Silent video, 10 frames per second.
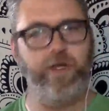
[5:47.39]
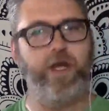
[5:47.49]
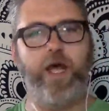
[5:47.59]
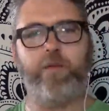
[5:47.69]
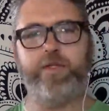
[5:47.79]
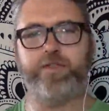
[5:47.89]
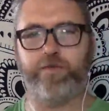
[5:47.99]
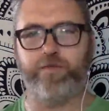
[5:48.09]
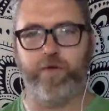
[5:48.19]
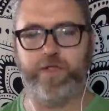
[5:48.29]
Uh, I mean,
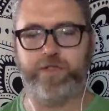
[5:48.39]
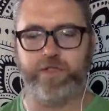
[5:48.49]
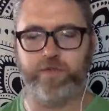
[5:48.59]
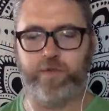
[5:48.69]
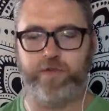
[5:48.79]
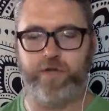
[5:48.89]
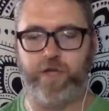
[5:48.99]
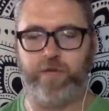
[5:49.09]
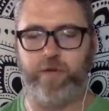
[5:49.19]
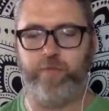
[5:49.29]
so for instance, when you
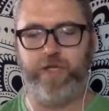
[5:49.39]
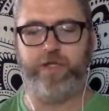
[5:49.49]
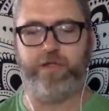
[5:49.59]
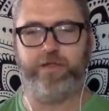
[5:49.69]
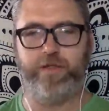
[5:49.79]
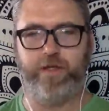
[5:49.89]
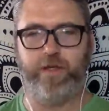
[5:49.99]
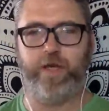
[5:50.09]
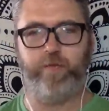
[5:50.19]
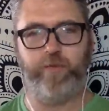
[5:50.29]
talk about pitted,
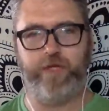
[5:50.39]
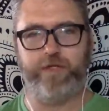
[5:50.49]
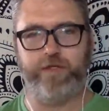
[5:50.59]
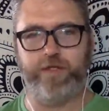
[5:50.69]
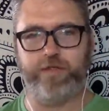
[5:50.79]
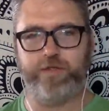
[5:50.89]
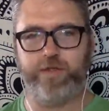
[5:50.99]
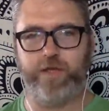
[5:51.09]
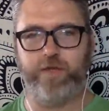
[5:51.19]
and pittedness.